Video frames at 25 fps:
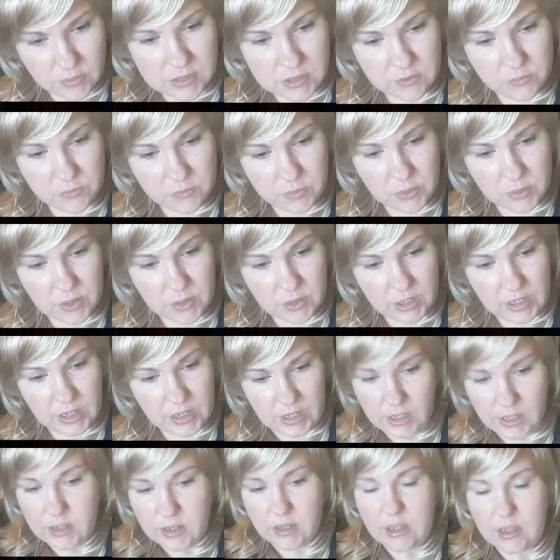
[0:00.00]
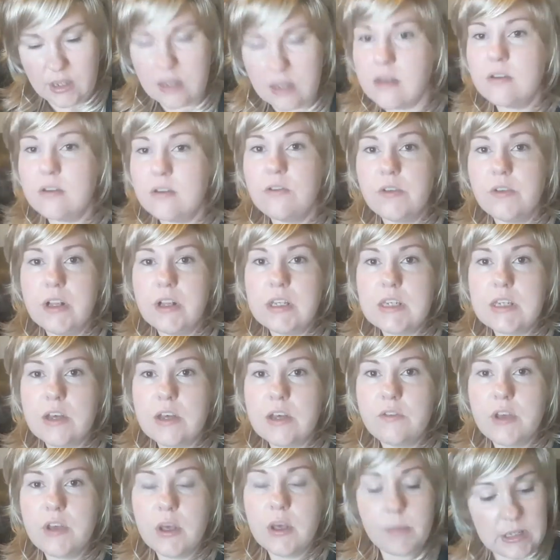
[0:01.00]
of Beauty Inc. in
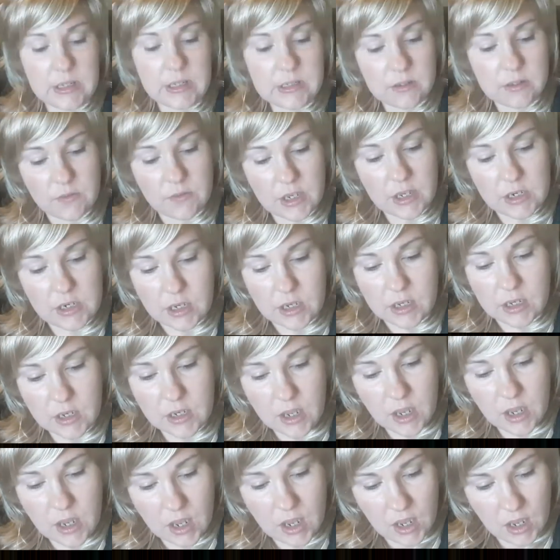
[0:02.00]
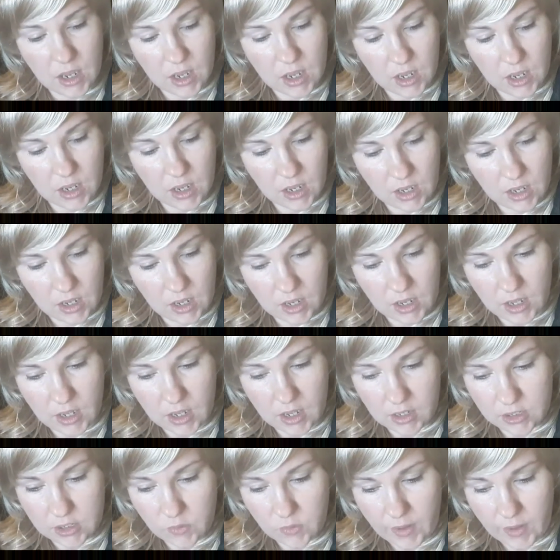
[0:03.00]
Philadelphia, Pennsylvania.
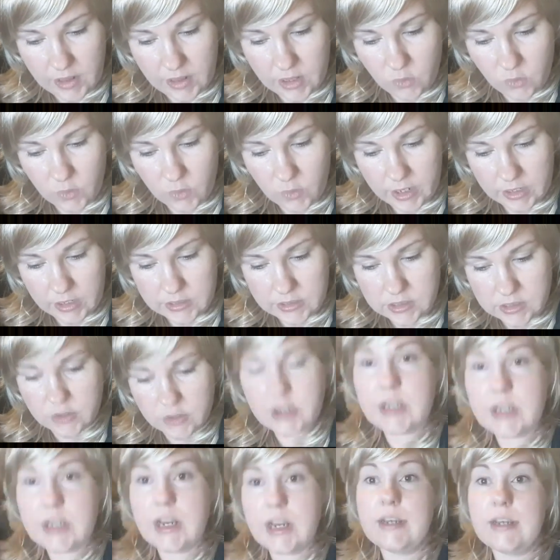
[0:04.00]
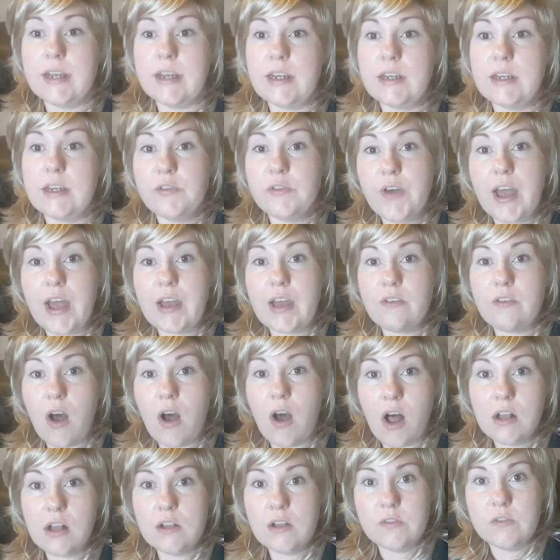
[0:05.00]
Luella was $39.95.
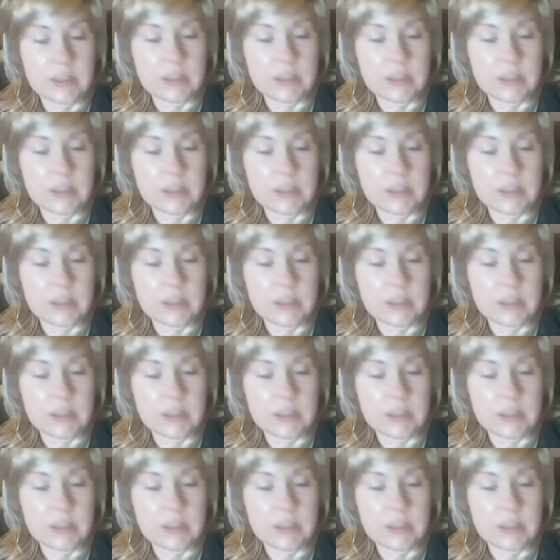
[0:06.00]
All of